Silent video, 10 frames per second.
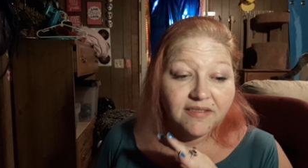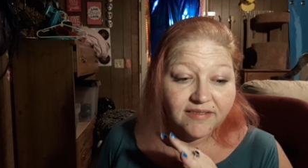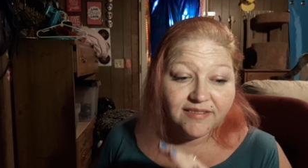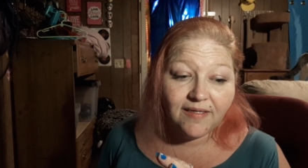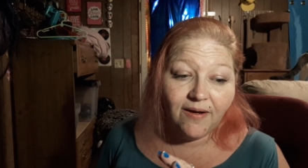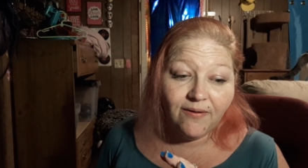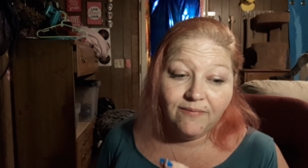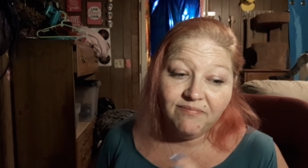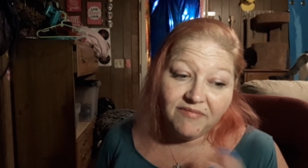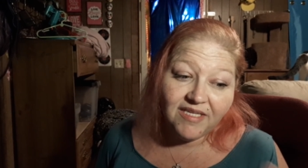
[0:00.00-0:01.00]

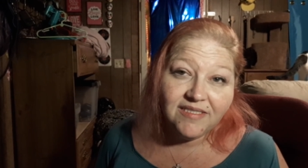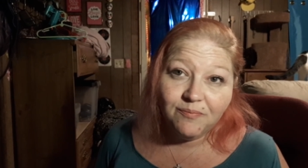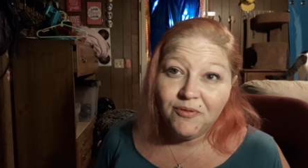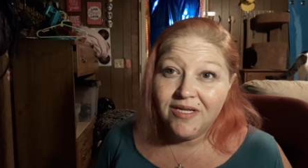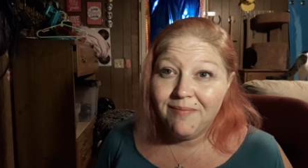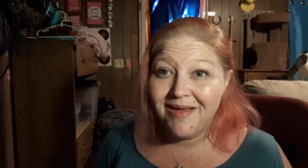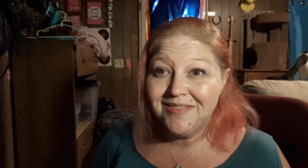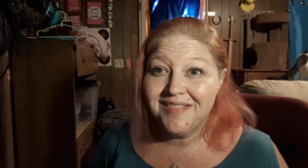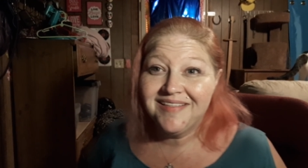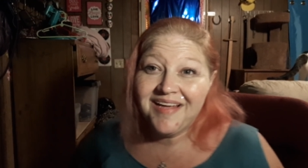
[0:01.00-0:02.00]
So it's pretty
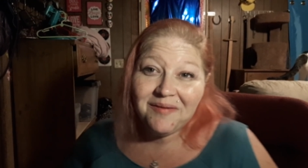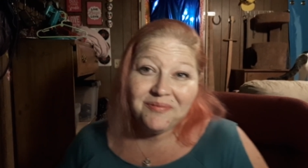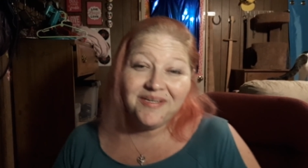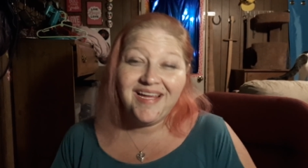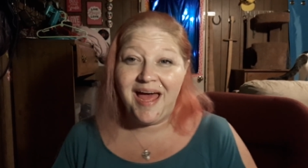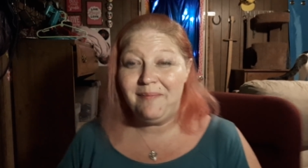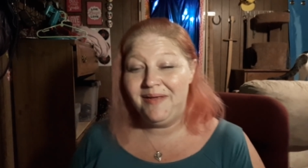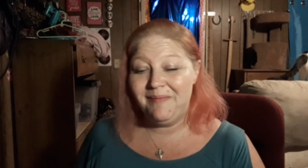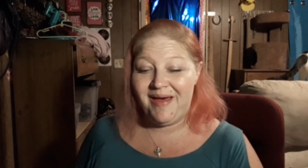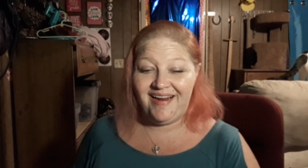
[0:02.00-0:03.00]
amazing. I'm pretty
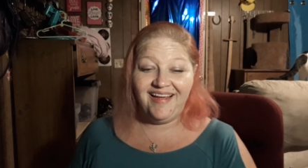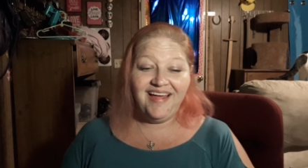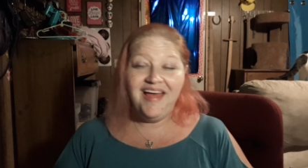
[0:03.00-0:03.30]
happy about it.